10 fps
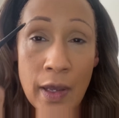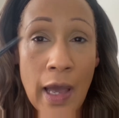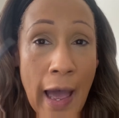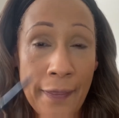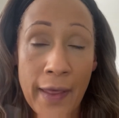
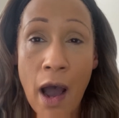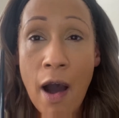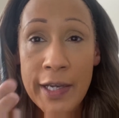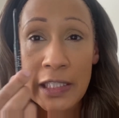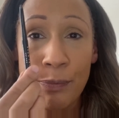And the
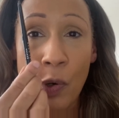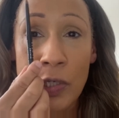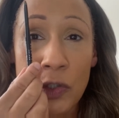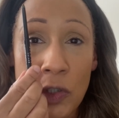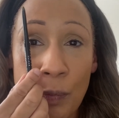highest
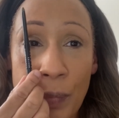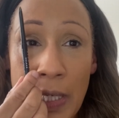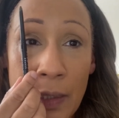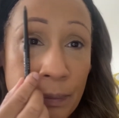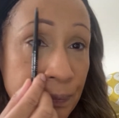point should
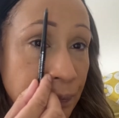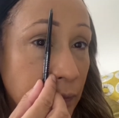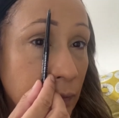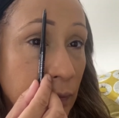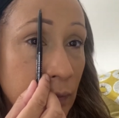be,
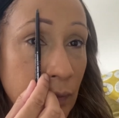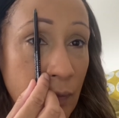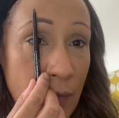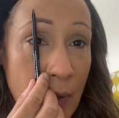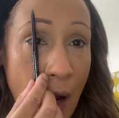
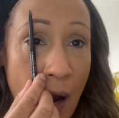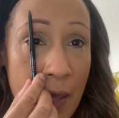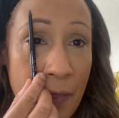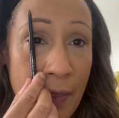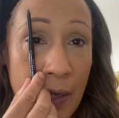I
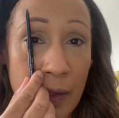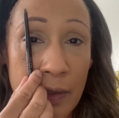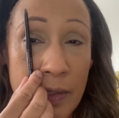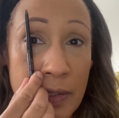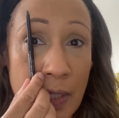think, at
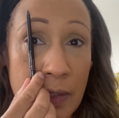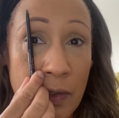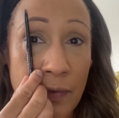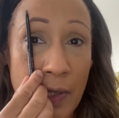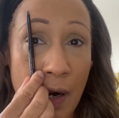the center
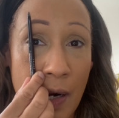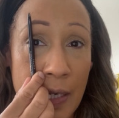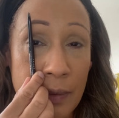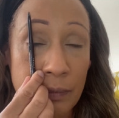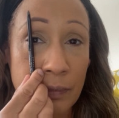of the
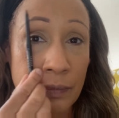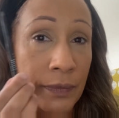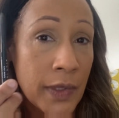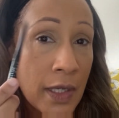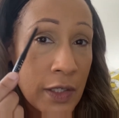eye.
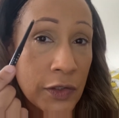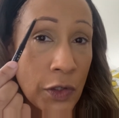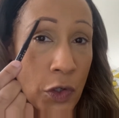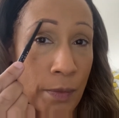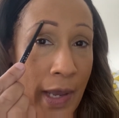So
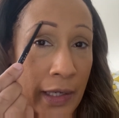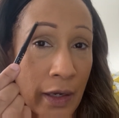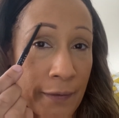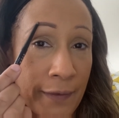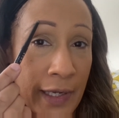you make
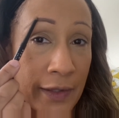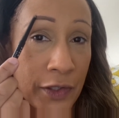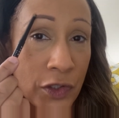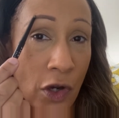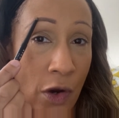a V at the
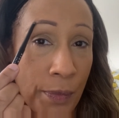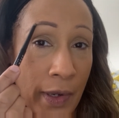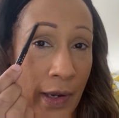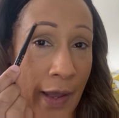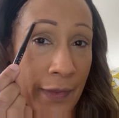top
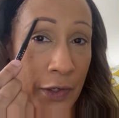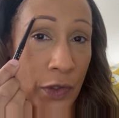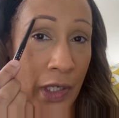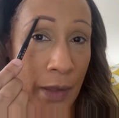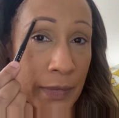and then you
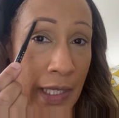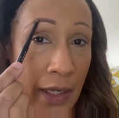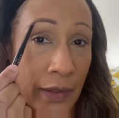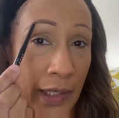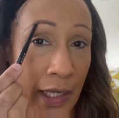come
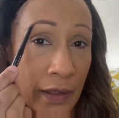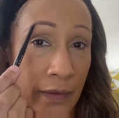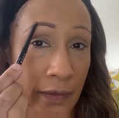down again.